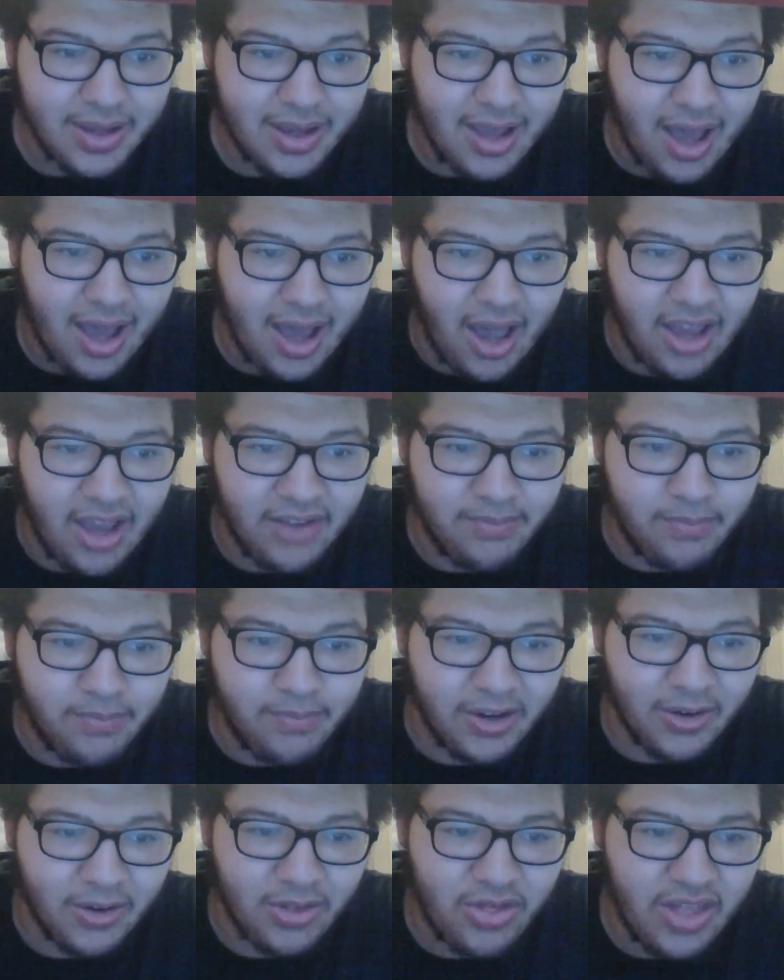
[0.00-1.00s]
I have
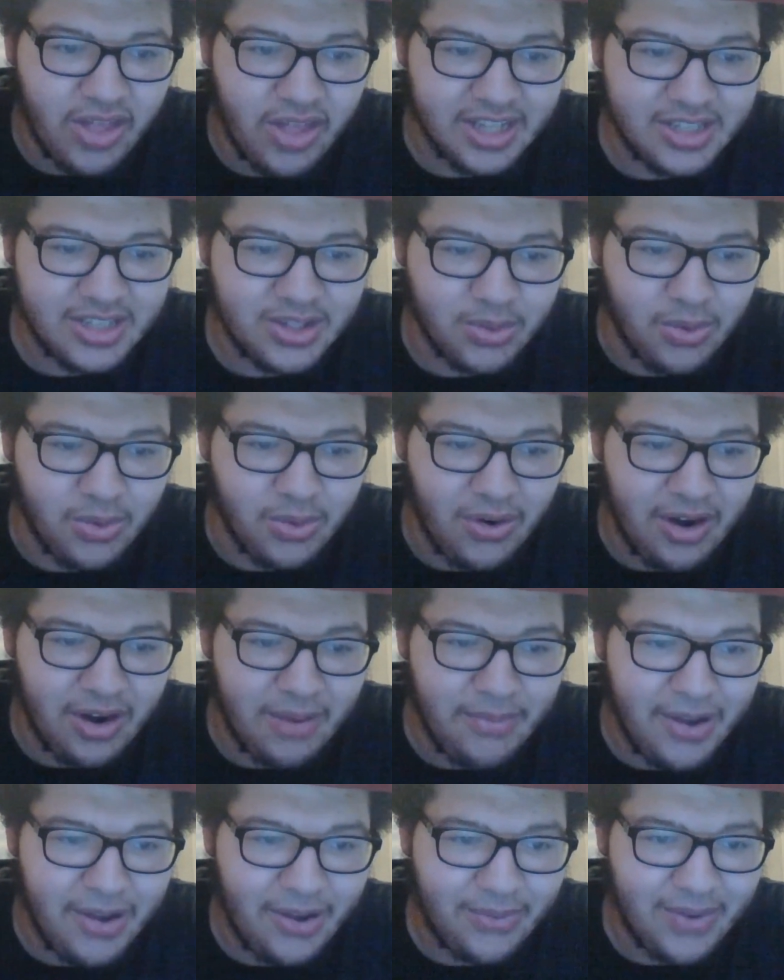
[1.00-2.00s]
bigger things to worry
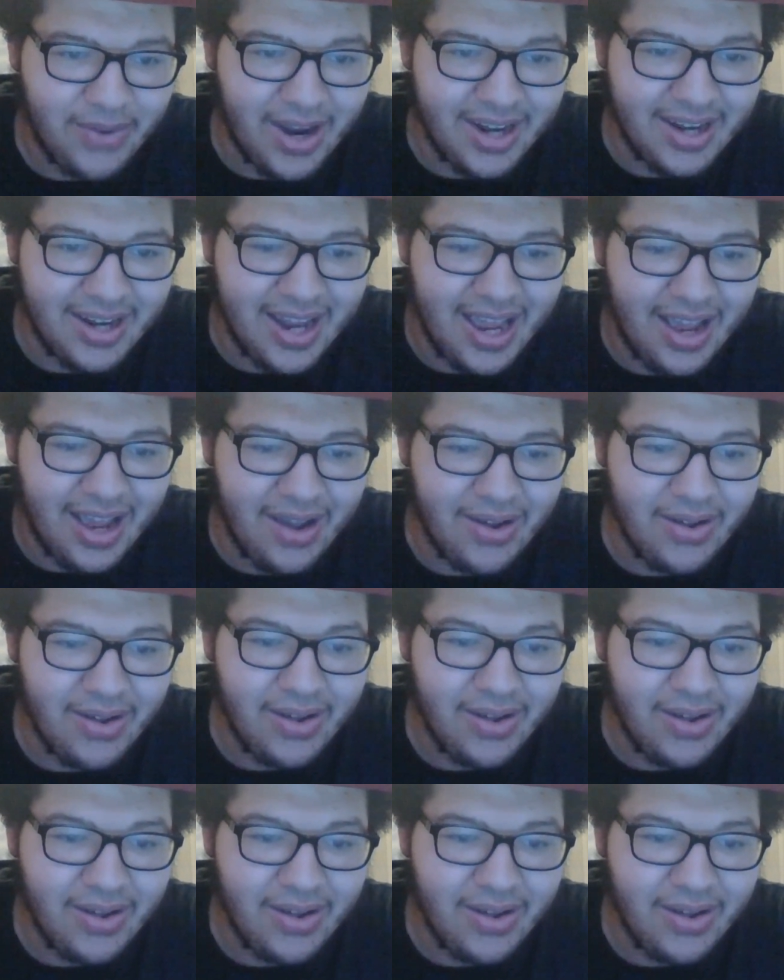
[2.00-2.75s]
about right now.